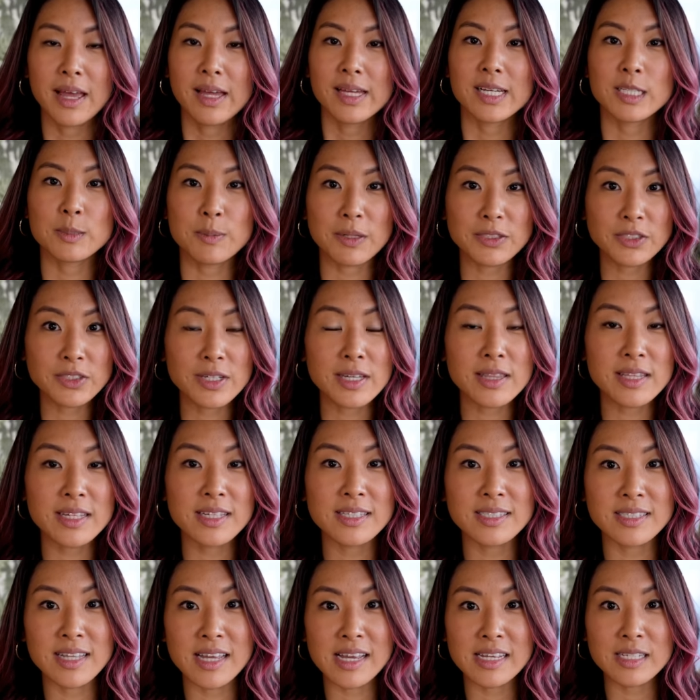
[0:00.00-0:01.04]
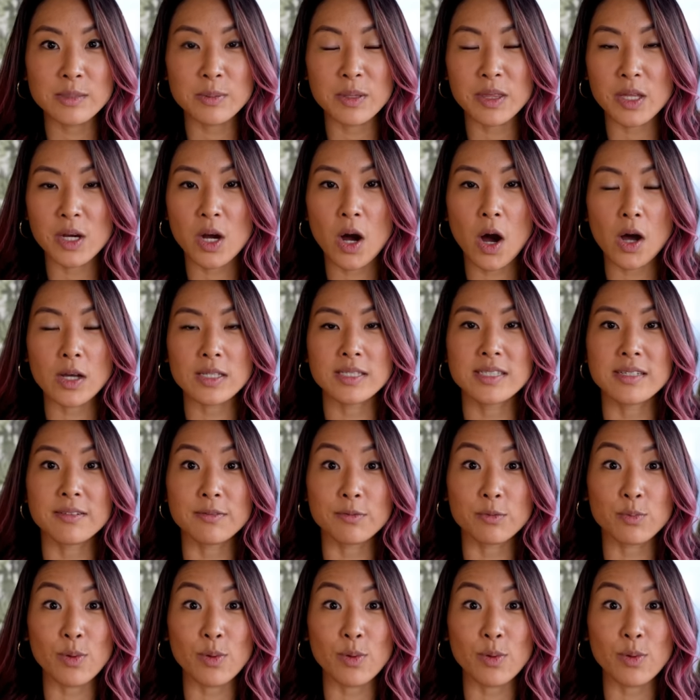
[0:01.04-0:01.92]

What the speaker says: Especially these days with the cost of